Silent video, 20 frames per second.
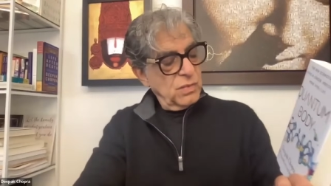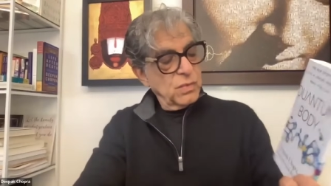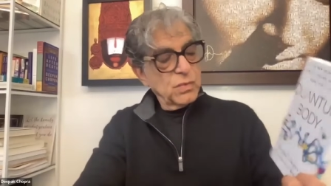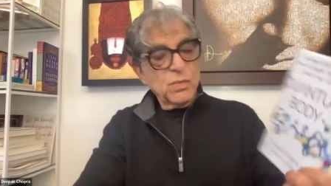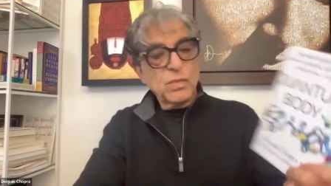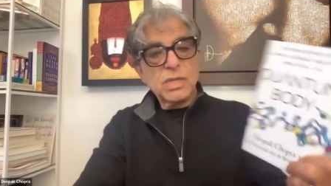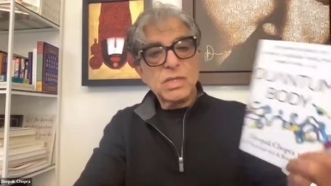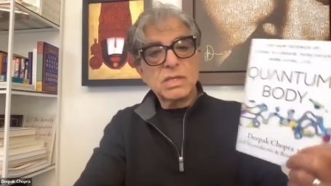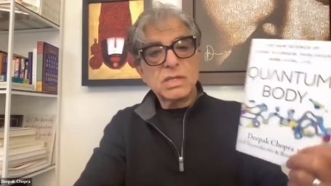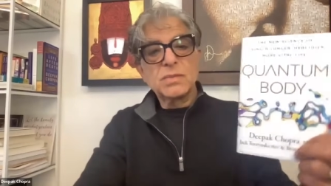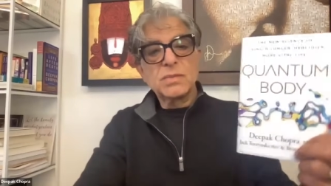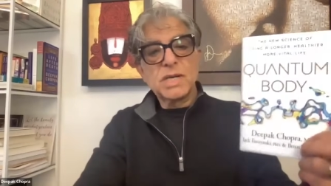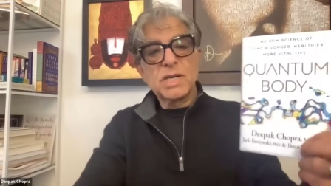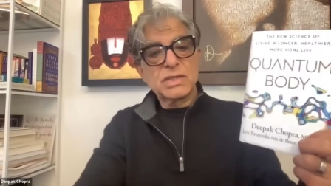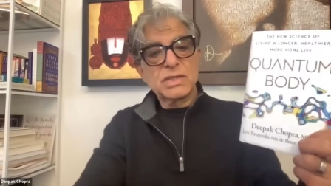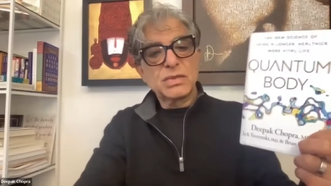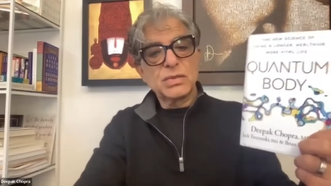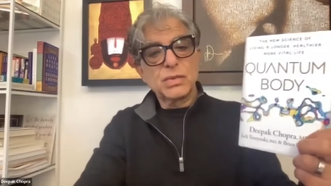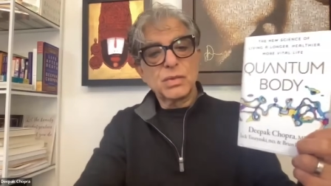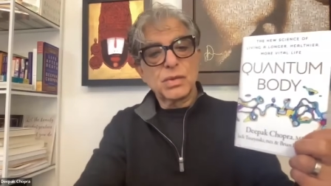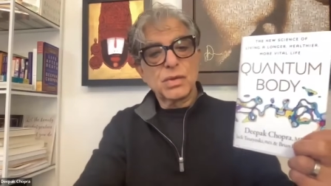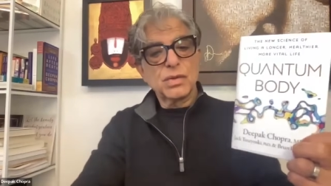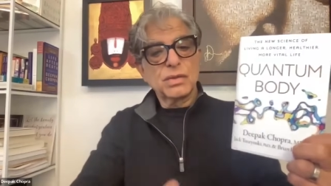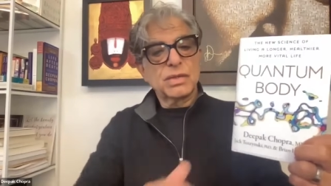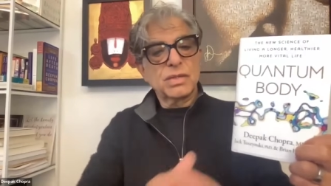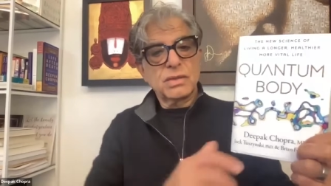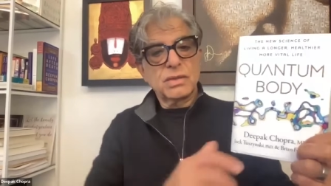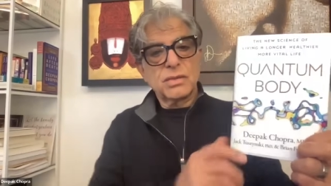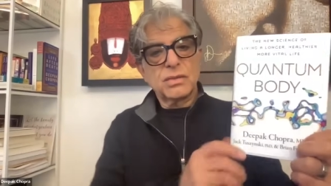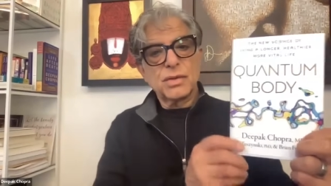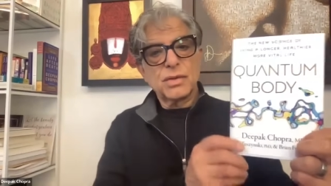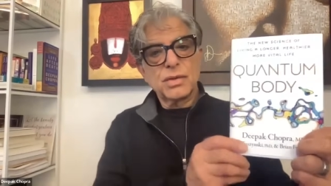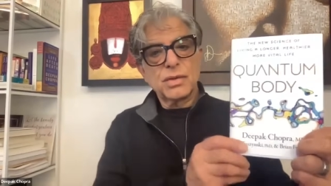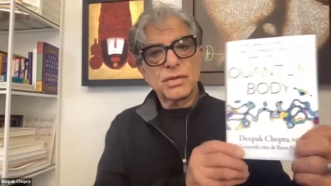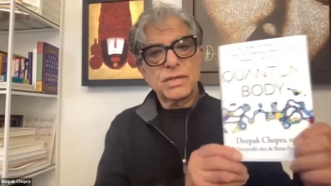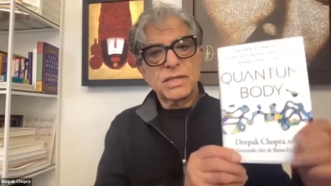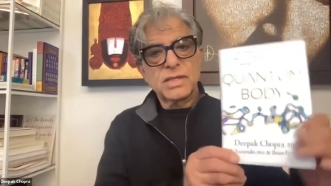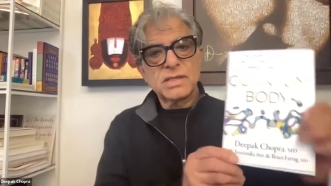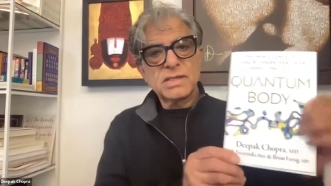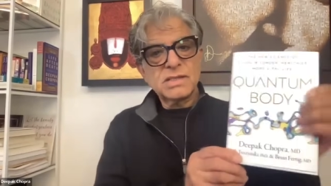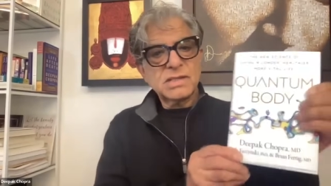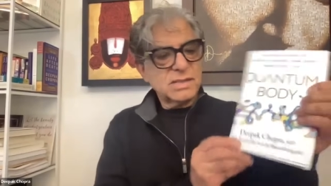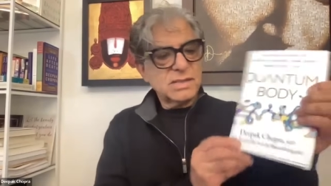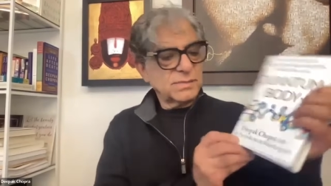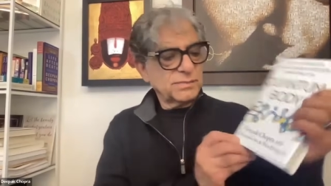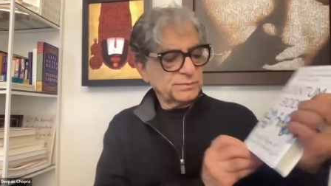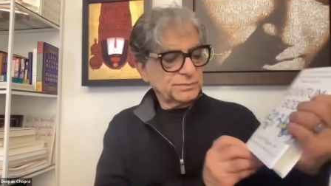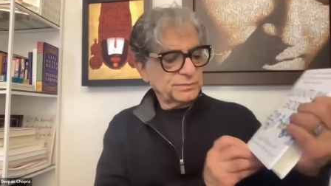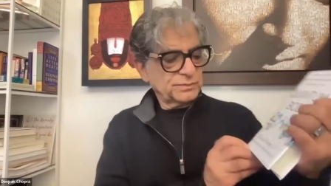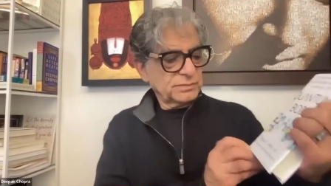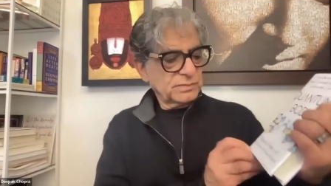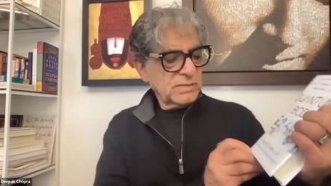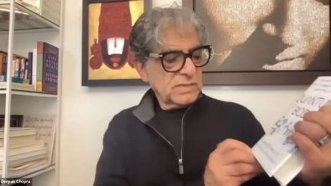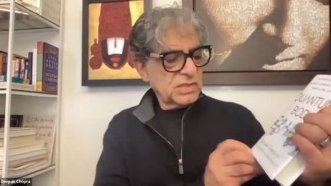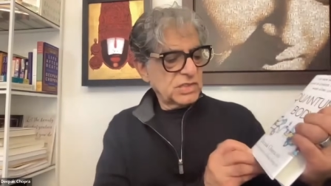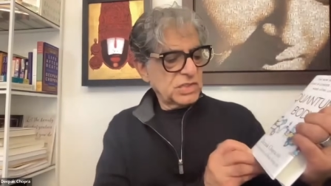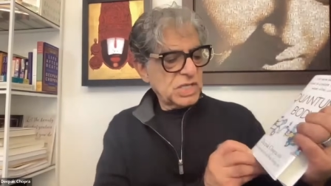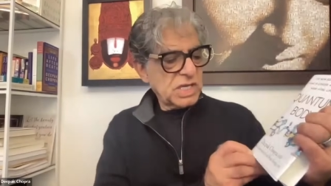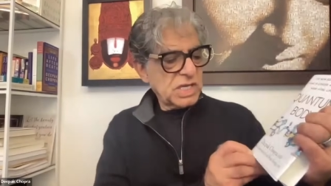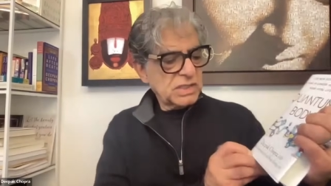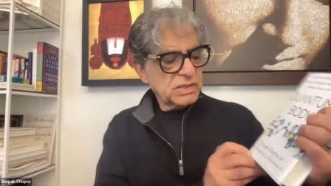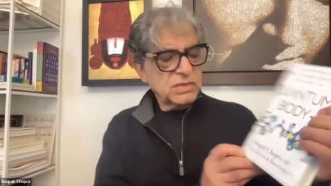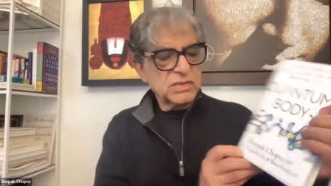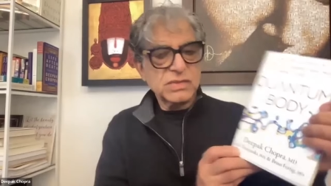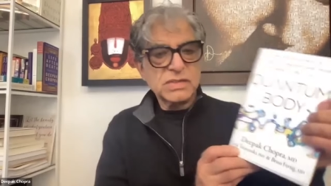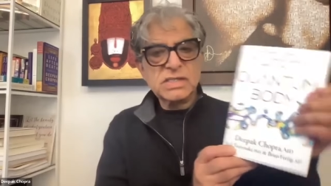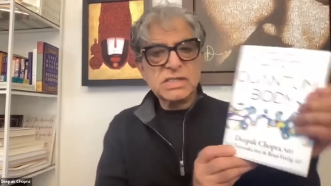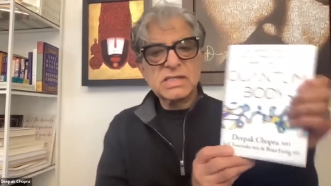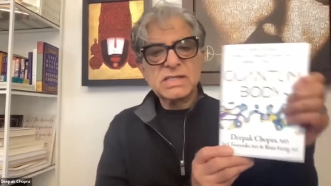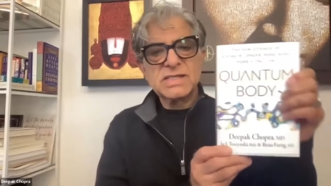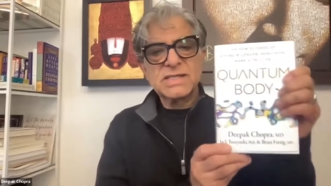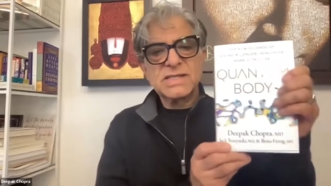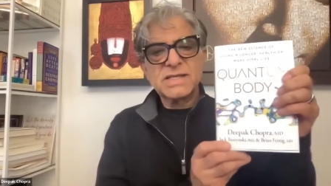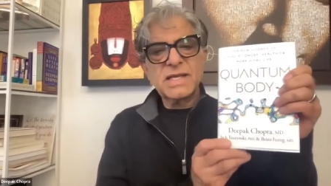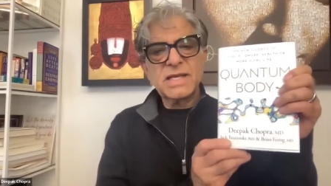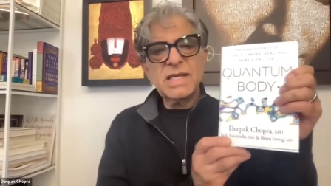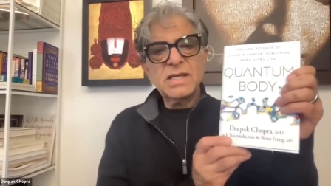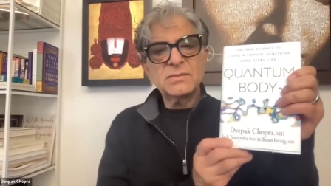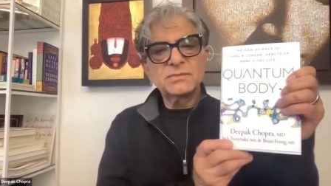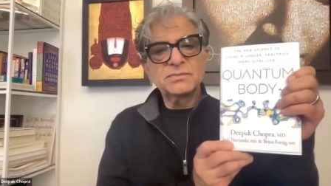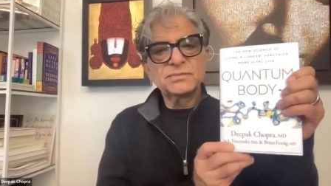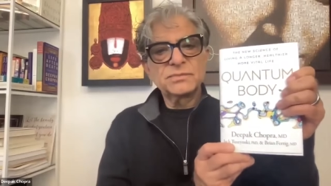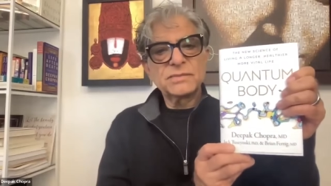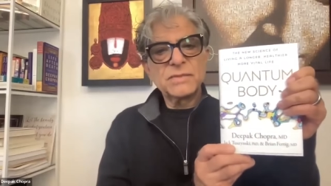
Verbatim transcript: with my two co-authors, Jack Tuszynski,